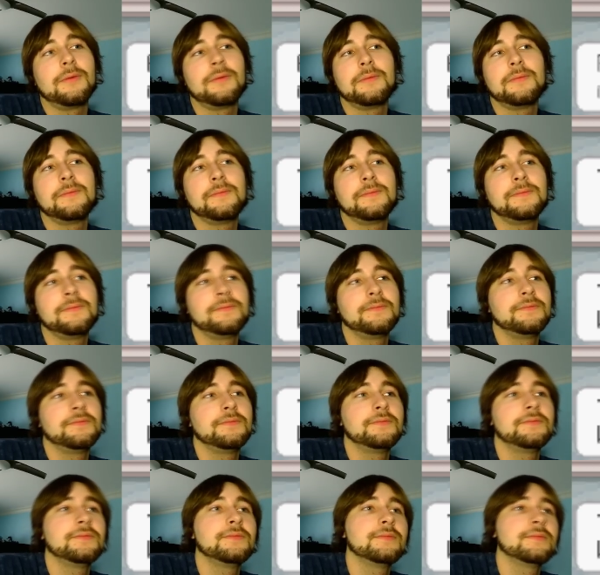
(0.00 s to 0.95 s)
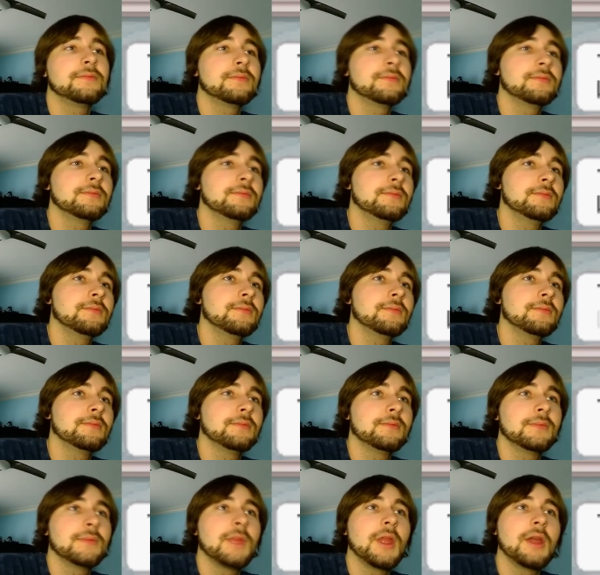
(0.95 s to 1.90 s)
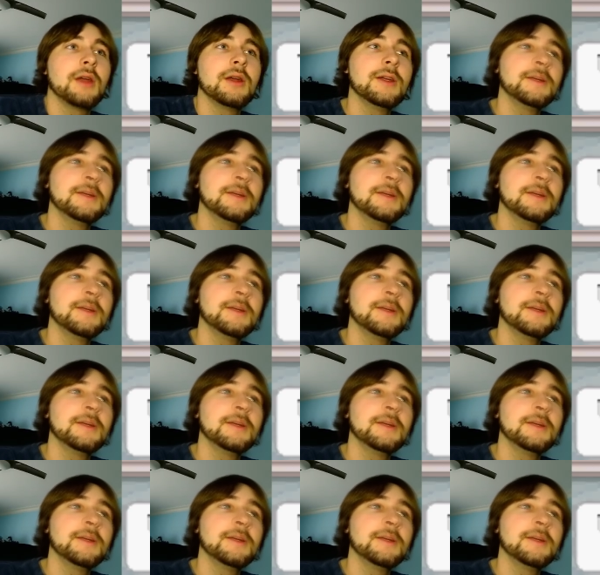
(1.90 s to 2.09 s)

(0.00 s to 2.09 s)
Nothing is said.